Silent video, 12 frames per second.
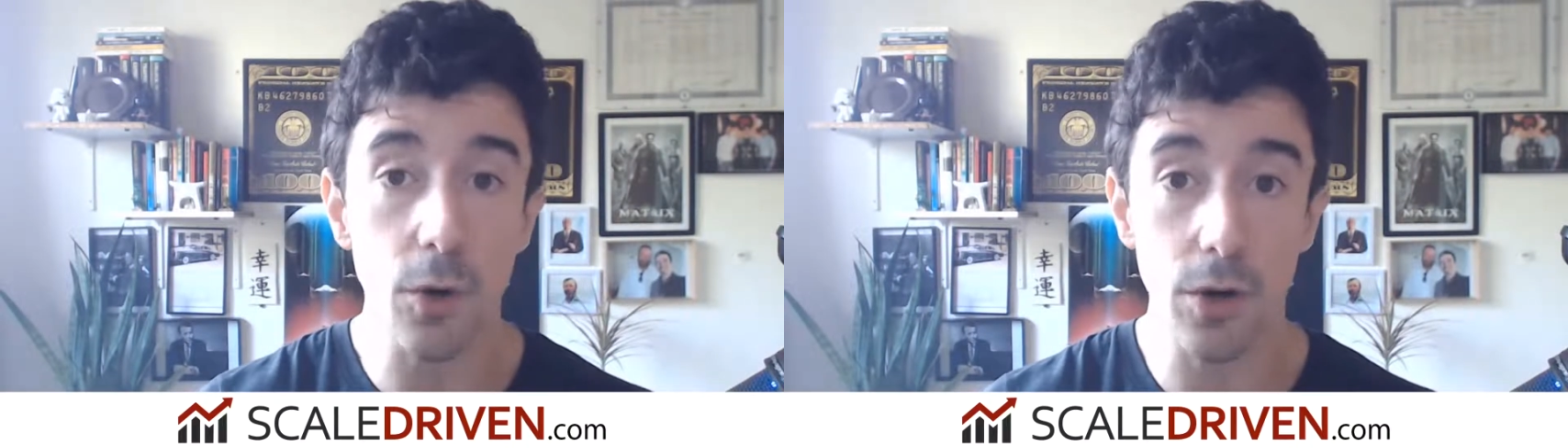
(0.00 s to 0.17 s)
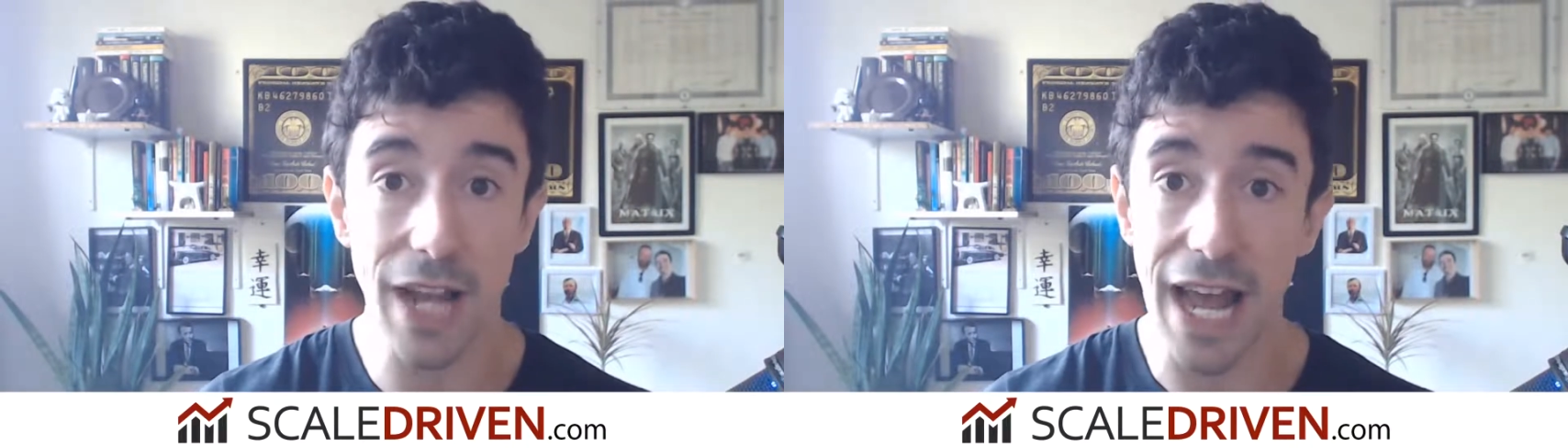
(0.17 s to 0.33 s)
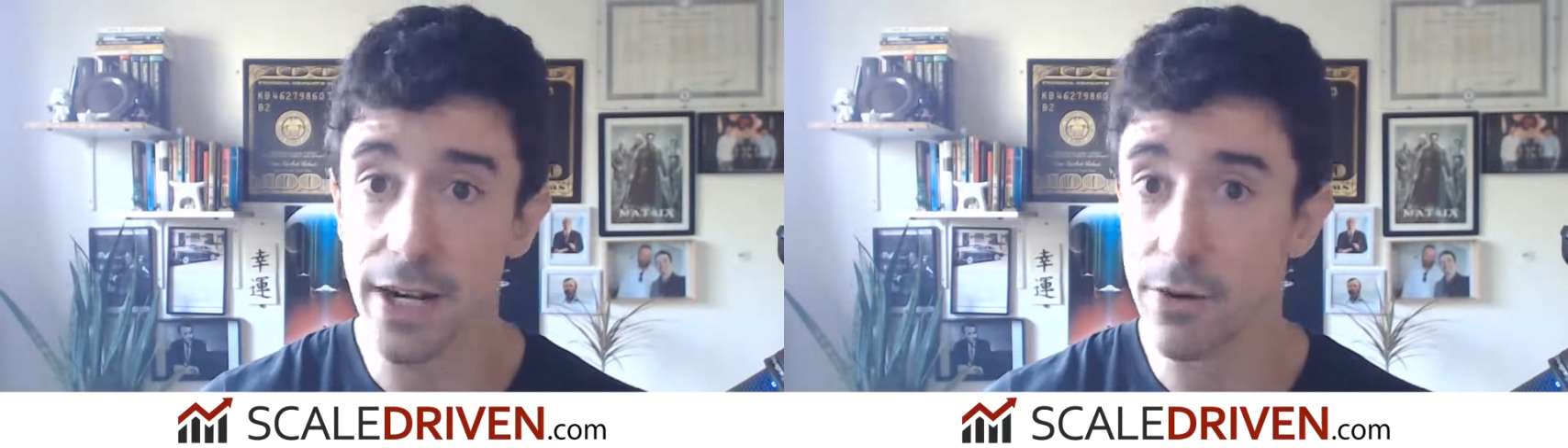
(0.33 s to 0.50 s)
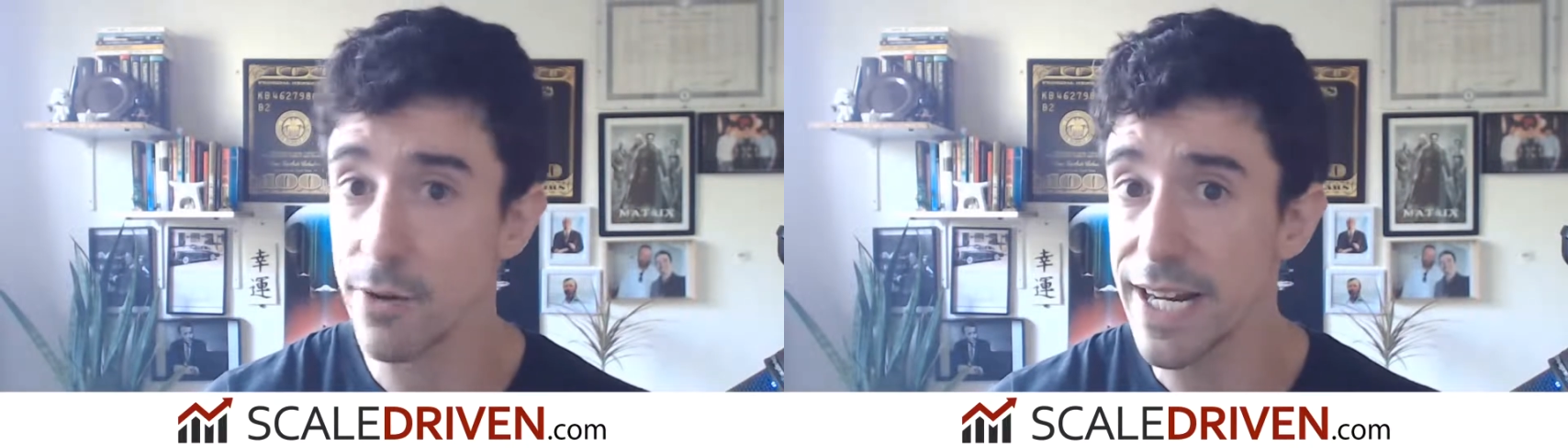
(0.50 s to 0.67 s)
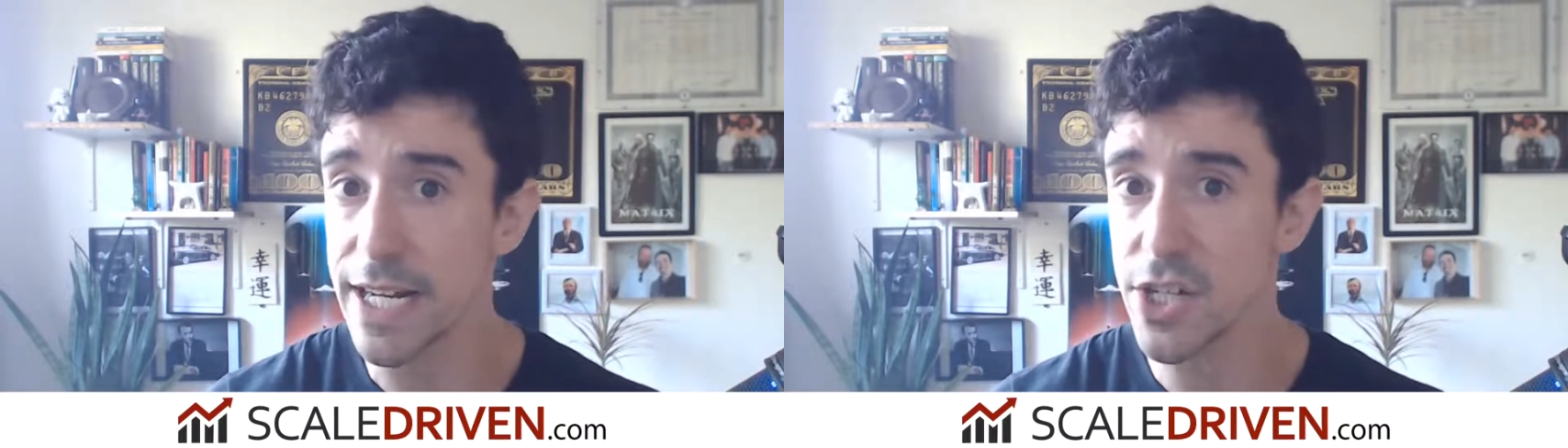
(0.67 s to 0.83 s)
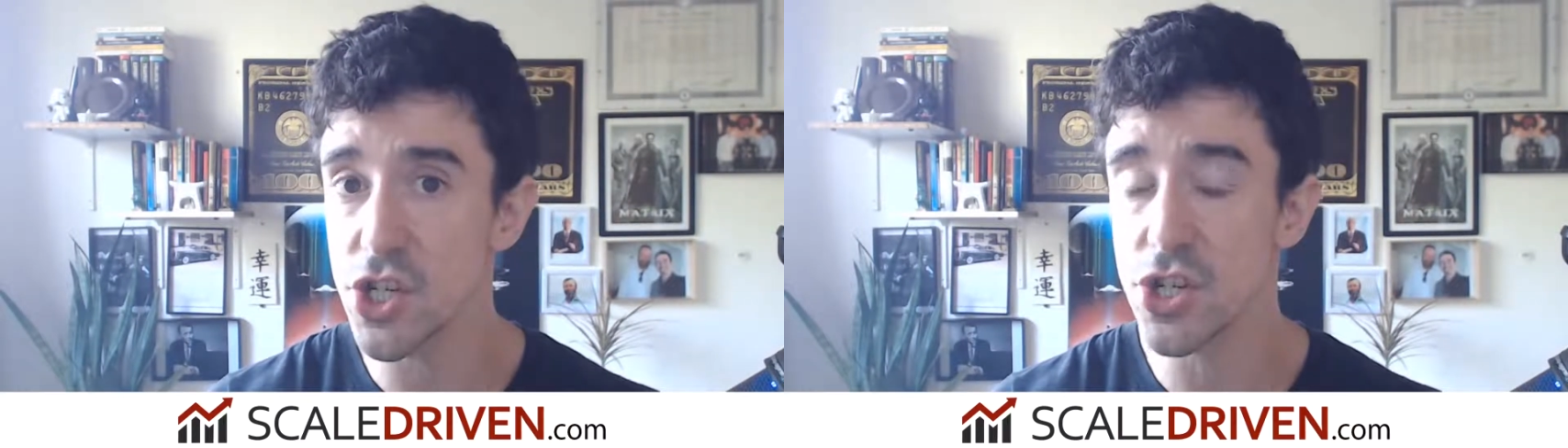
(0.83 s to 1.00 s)
organic
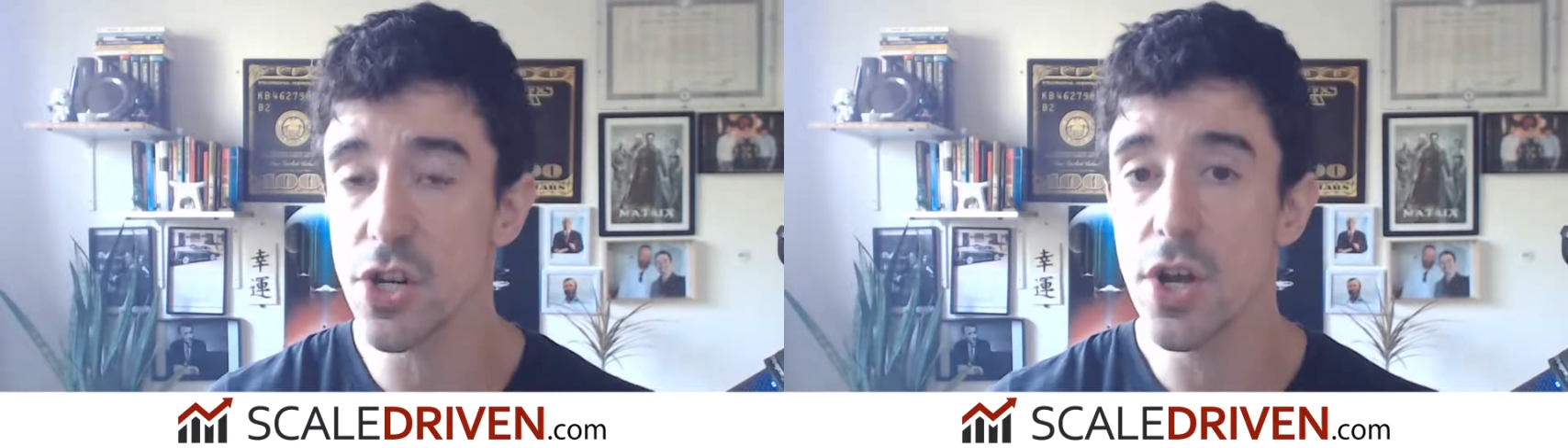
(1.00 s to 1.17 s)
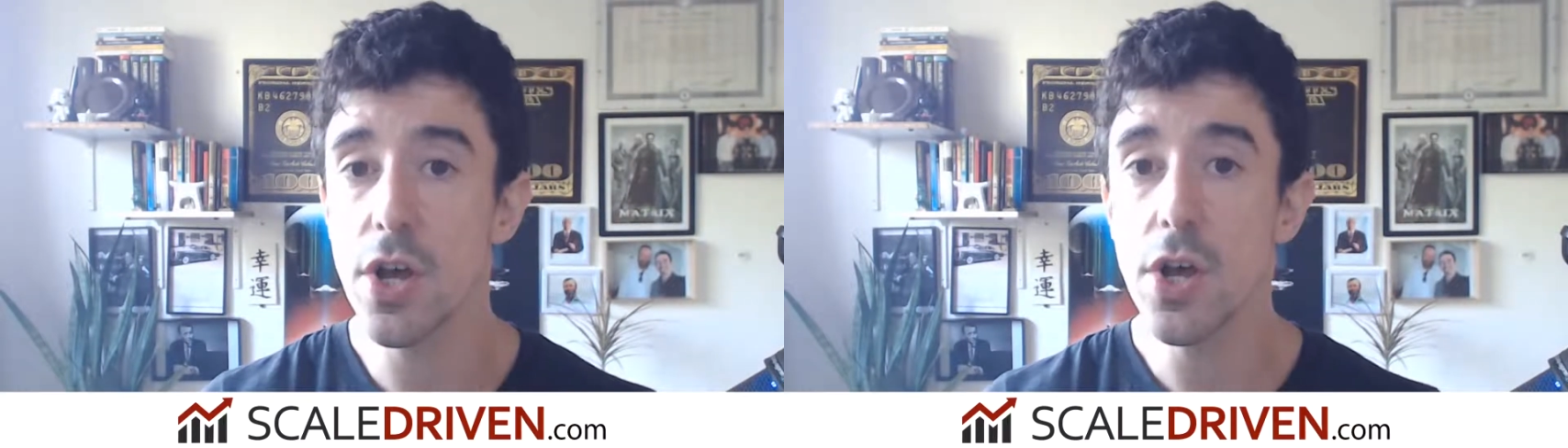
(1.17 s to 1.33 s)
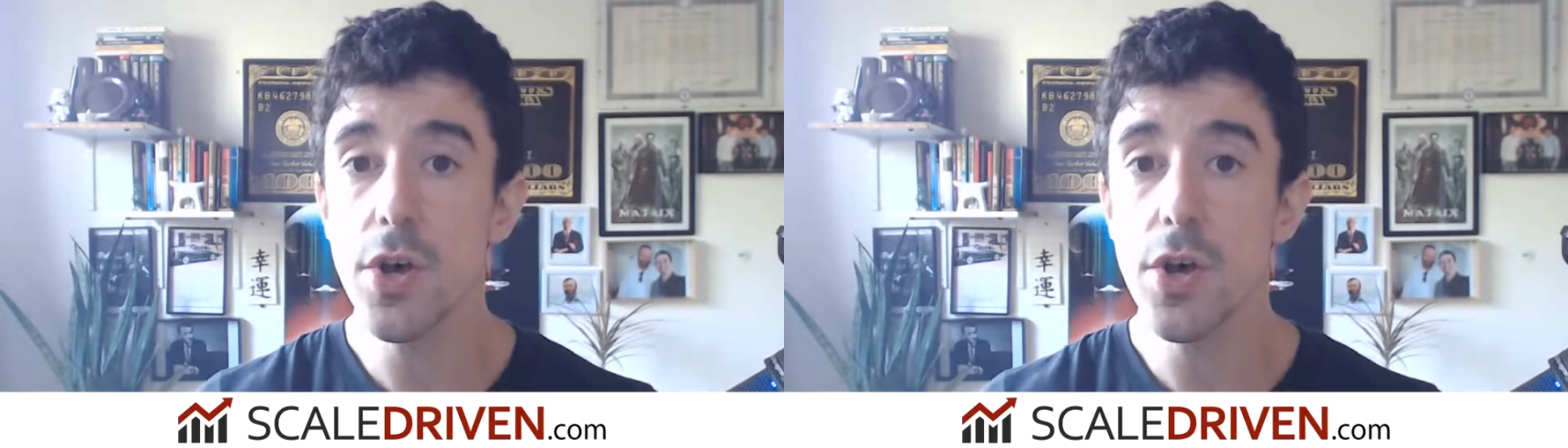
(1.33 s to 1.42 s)
reach